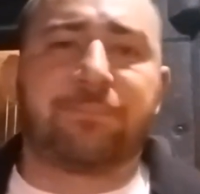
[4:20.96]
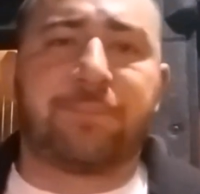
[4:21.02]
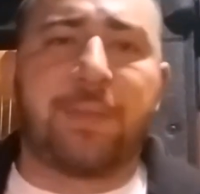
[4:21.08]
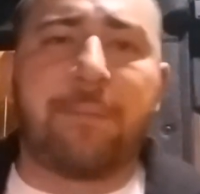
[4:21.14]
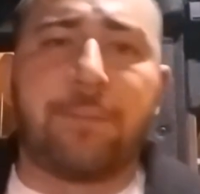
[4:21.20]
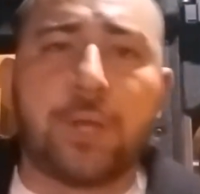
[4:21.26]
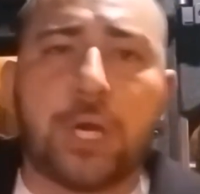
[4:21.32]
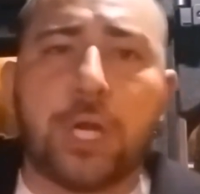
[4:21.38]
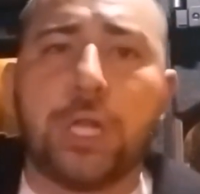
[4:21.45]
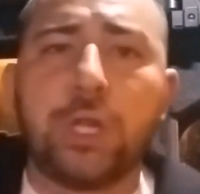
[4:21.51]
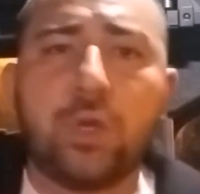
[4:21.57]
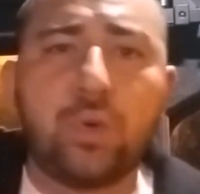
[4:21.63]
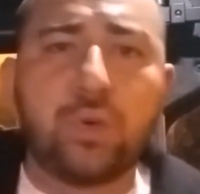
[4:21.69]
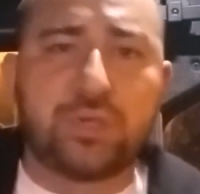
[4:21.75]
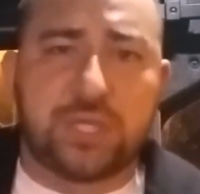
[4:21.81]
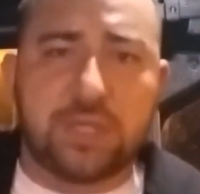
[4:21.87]
people are going
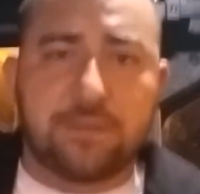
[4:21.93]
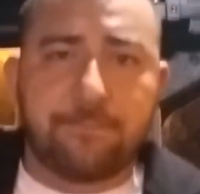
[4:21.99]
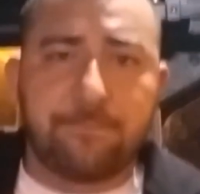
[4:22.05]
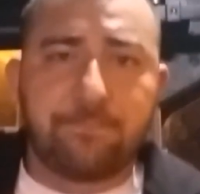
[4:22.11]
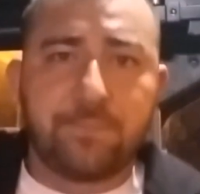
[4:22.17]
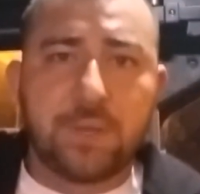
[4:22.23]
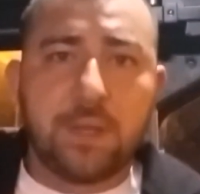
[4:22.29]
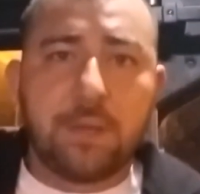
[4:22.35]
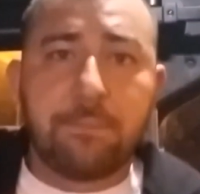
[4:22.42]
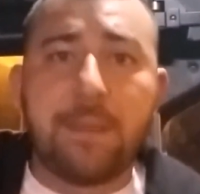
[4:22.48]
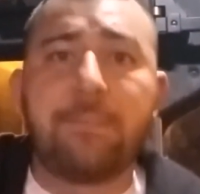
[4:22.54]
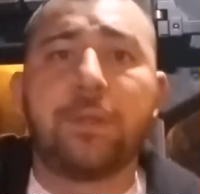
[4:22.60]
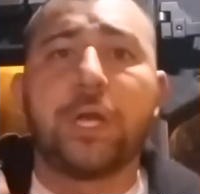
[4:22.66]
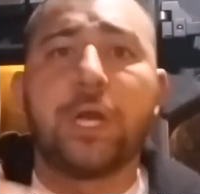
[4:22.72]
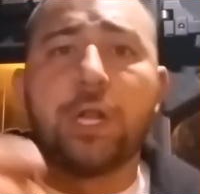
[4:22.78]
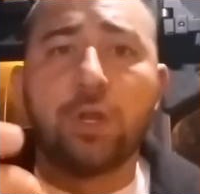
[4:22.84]
to lose it.
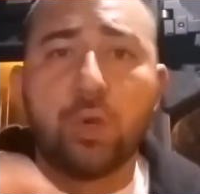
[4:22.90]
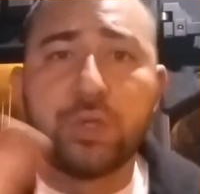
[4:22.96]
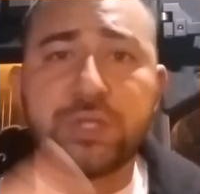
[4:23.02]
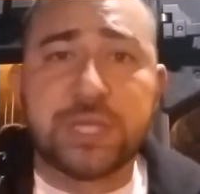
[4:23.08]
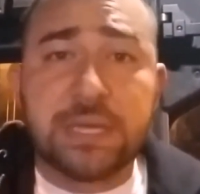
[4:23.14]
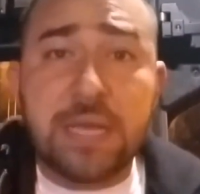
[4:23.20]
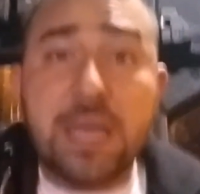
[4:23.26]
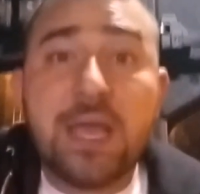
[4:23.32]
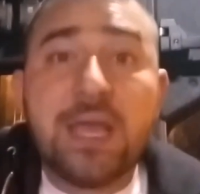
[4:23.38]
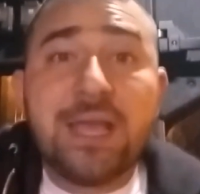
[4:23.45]
People are going to lose it.